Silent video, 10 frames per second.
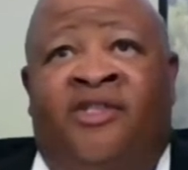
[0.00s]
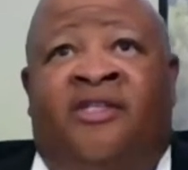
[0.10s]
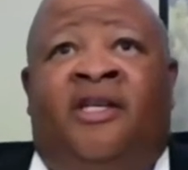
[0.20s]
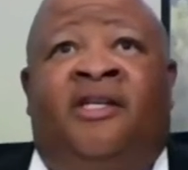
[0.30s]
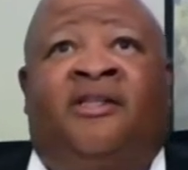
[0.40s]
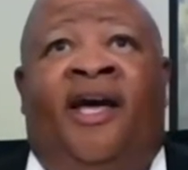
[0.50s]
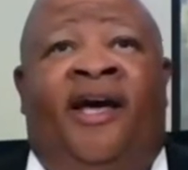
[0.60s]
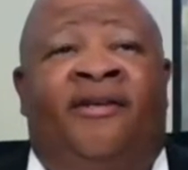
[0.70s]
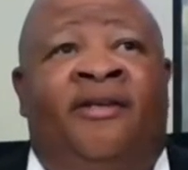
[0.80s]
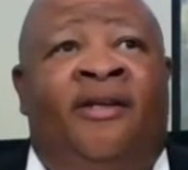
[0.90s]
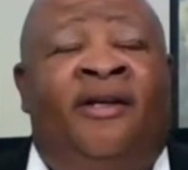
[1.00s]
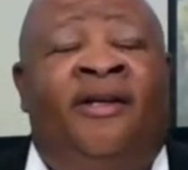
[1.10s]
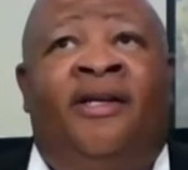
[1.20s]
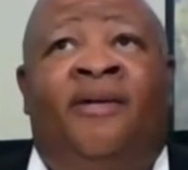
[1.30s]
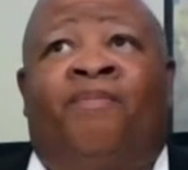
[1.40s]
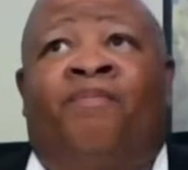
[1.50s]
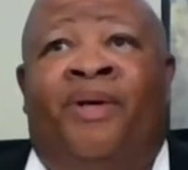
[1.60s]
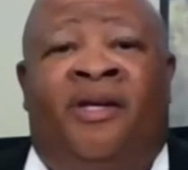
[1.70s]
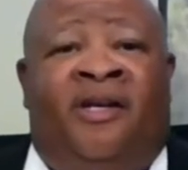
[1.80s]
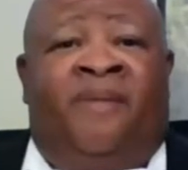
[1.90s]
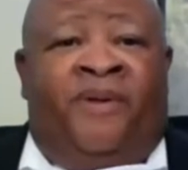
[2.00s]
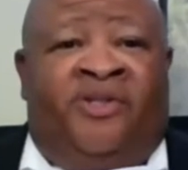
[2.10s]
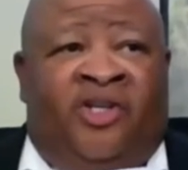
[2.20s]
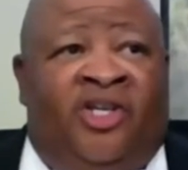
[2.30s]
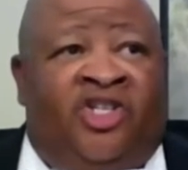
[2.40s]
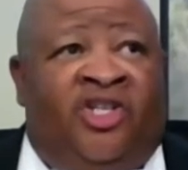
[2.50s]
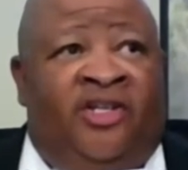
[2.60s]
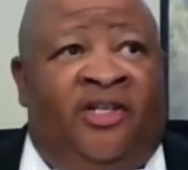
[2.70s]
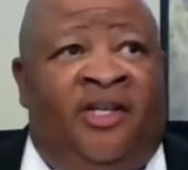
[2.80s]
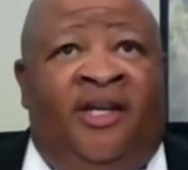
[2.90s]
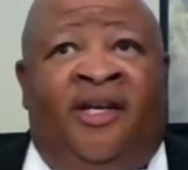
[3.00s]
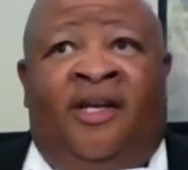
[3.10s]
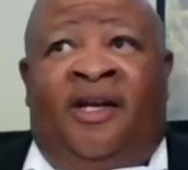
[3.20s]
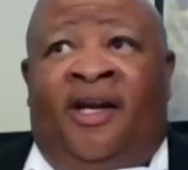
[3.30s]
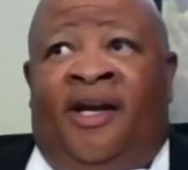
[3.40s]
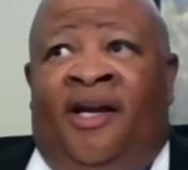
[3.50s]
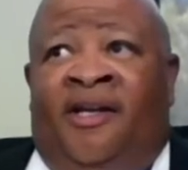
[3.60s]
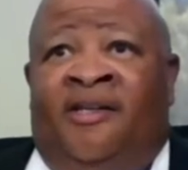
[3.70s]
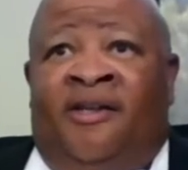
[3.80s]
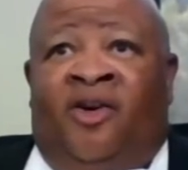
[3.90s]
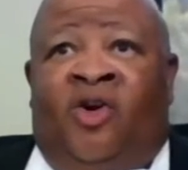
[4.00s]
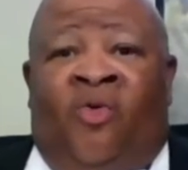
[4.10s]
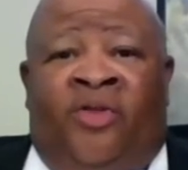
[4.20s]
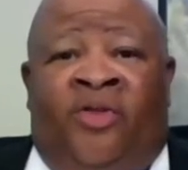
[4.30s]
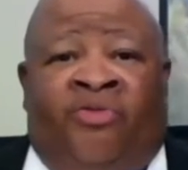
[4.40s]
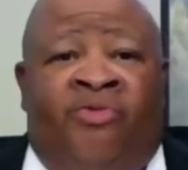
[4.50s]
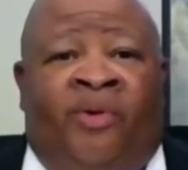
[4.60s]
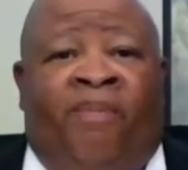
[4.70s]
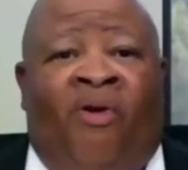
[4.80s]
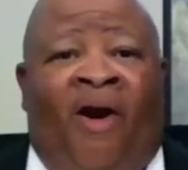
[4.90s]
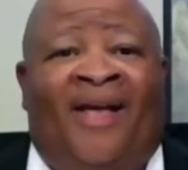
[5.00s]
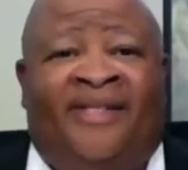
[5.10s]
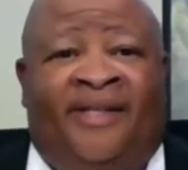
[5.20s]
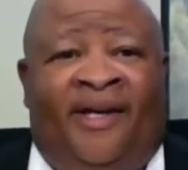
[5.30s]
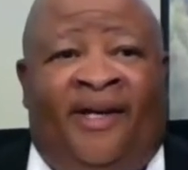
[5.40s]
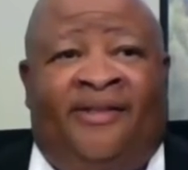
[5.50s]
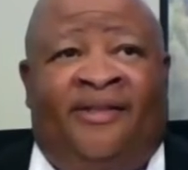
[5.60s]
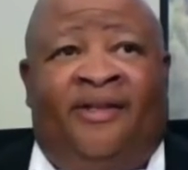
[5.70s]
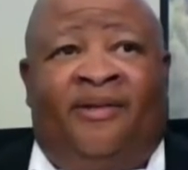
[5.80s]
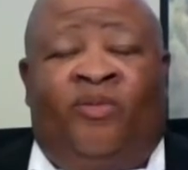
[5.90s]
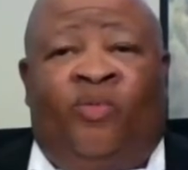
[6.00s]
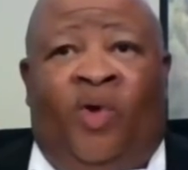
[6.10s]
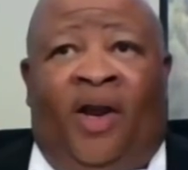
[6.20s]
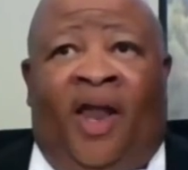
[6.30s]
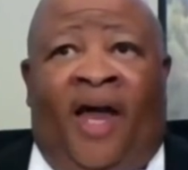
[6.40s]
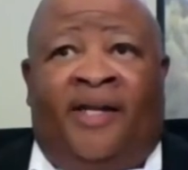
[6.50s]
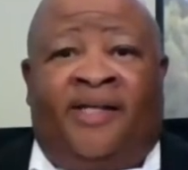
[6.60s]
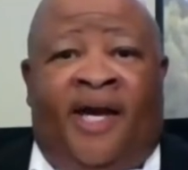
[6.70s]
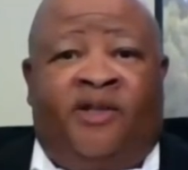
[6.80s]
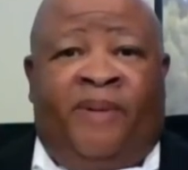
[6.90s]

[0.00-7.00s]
I just think that being in a position and going through the process, a lot of